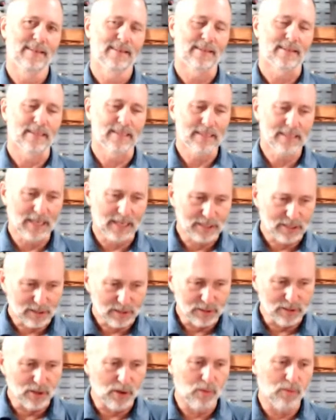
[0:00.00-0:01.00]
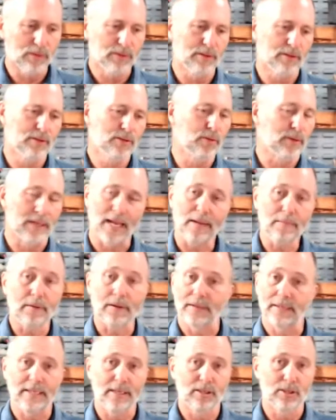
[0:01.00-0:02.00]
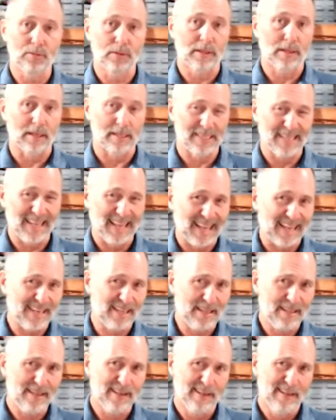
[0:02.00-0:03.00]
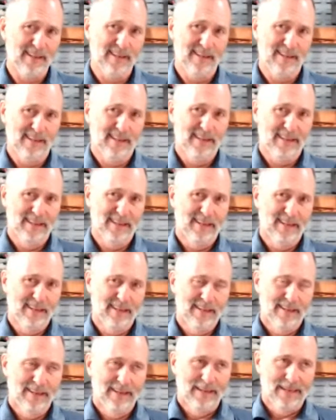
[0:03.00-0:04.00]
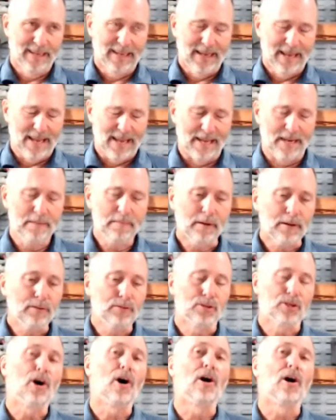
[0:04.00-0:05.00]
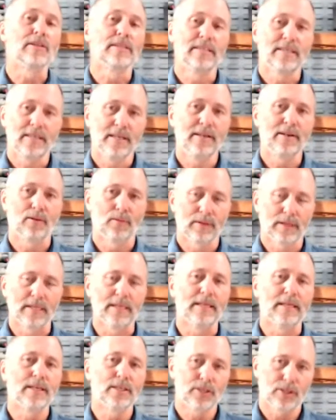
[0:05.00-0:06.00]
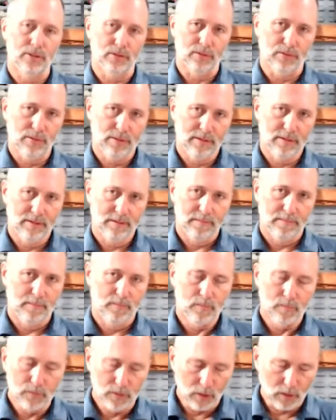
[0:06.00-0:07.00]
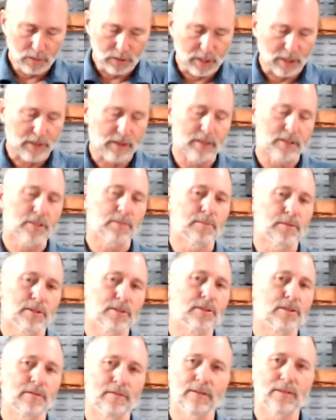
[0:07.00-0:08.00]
These guys know what they're doing. Anybody deals with us, anybody who's called in here with an issue knows our customer service.